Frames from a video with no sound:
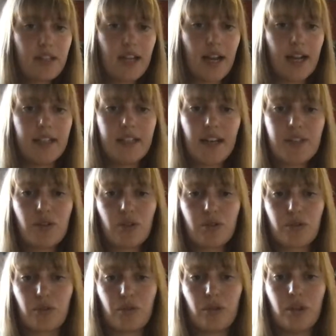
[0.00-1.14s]
And that's
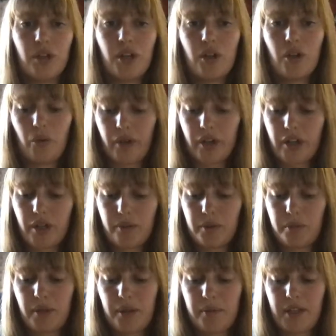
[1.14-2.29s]
also where you would
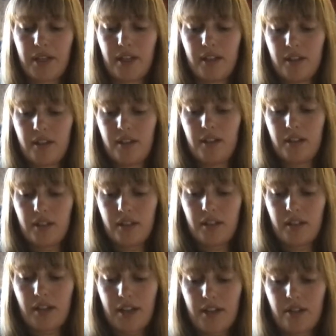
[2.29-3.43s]
maybe
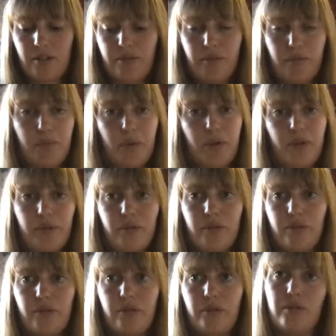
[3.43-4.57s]
kind of put
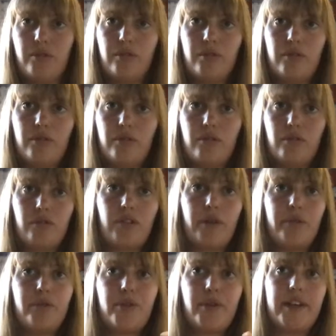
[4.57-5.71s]

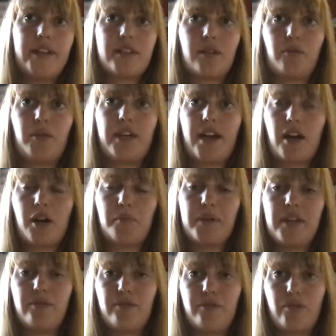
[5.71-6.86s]
down to it, is that we get our
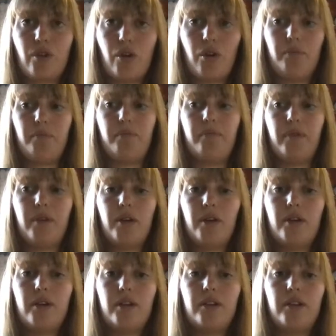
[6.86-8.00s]
peat from
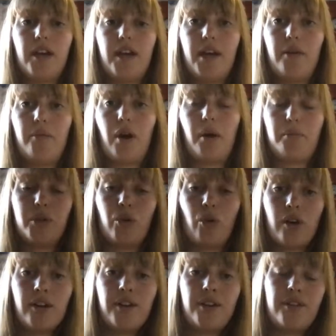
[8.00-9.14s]
up
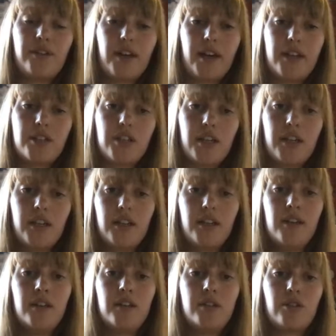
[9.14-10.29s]
north, actually.
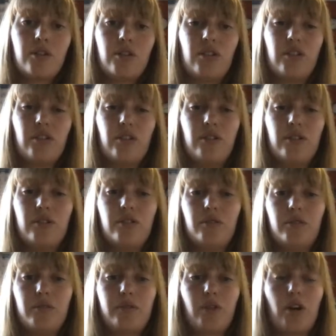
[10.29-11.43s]
So
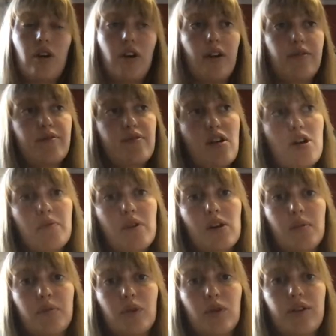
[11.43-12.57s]
we've got a farmer
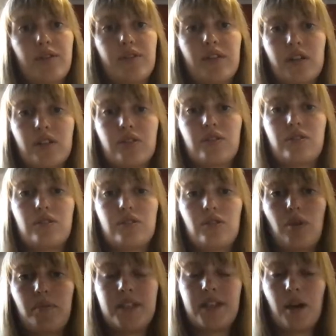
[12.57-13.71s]
up north near
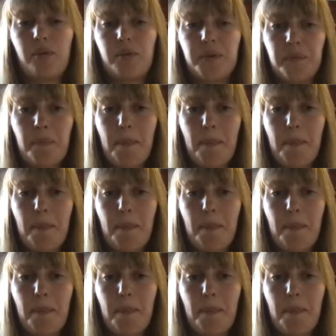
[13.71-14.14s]
Tom and Tubble,